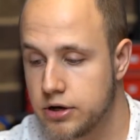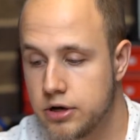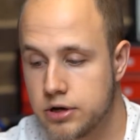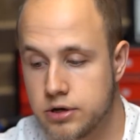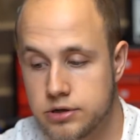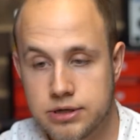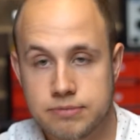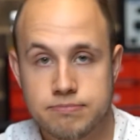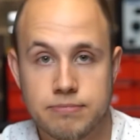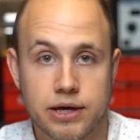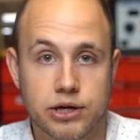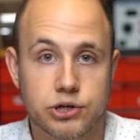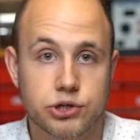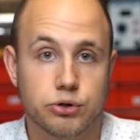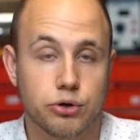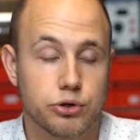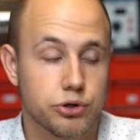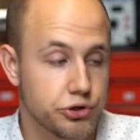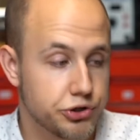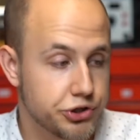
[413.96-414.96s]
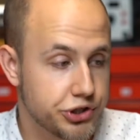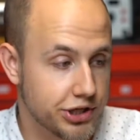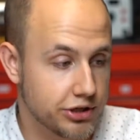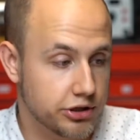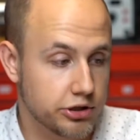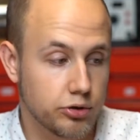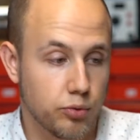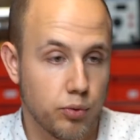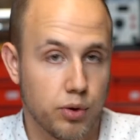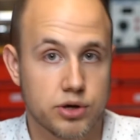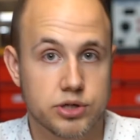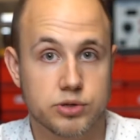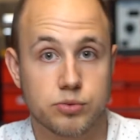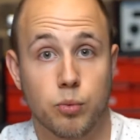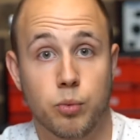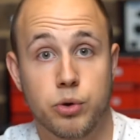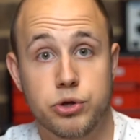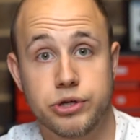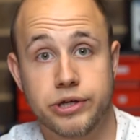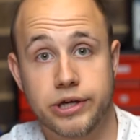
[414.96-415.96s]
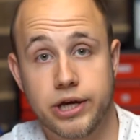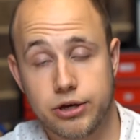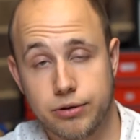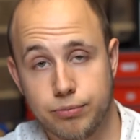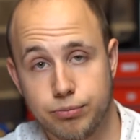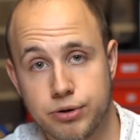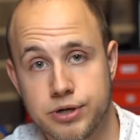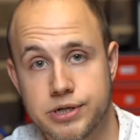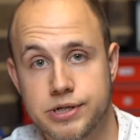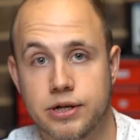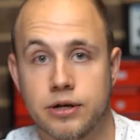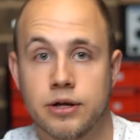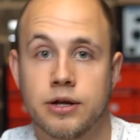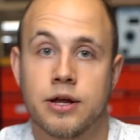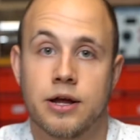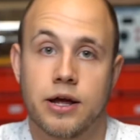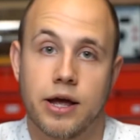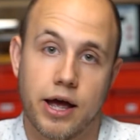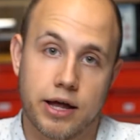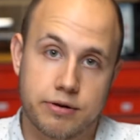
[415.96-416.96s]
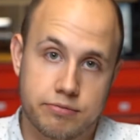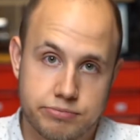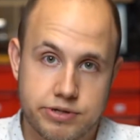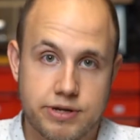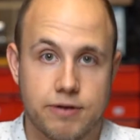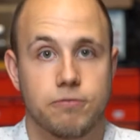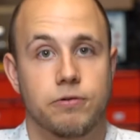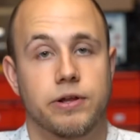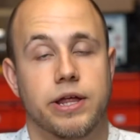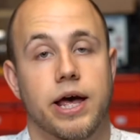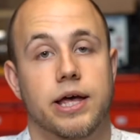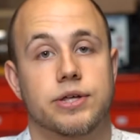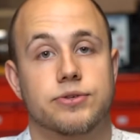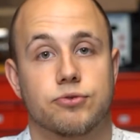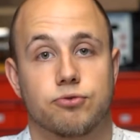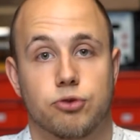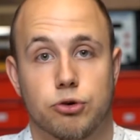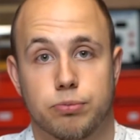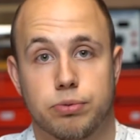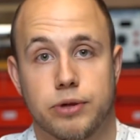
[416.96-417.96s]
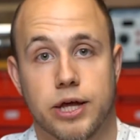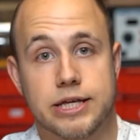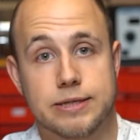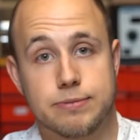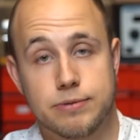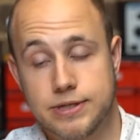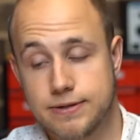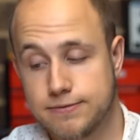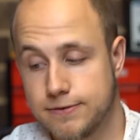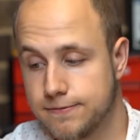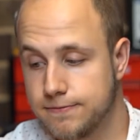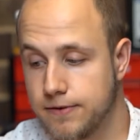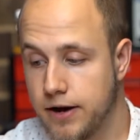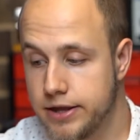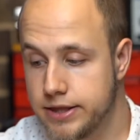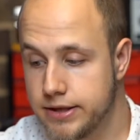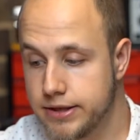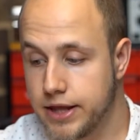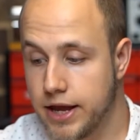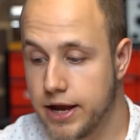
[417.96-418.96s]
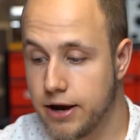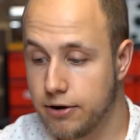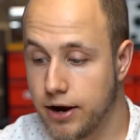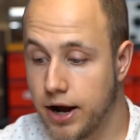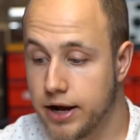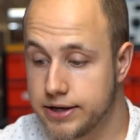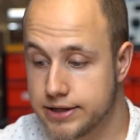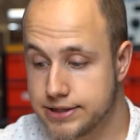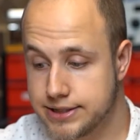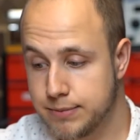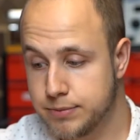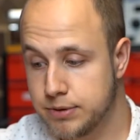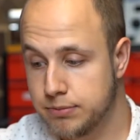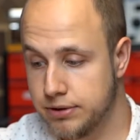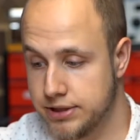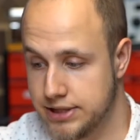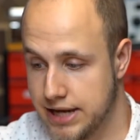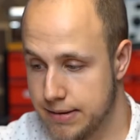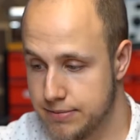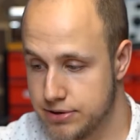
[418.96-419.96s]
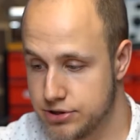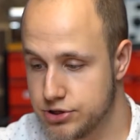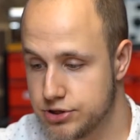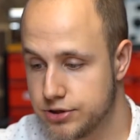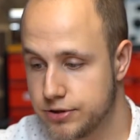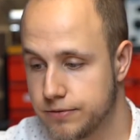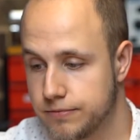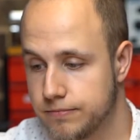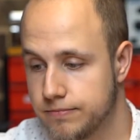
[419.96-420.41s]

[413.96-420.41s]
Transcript: So make sure you check your wheels when you get your printer, and definitely ask for replacements if you find that they are unacceptably damaged.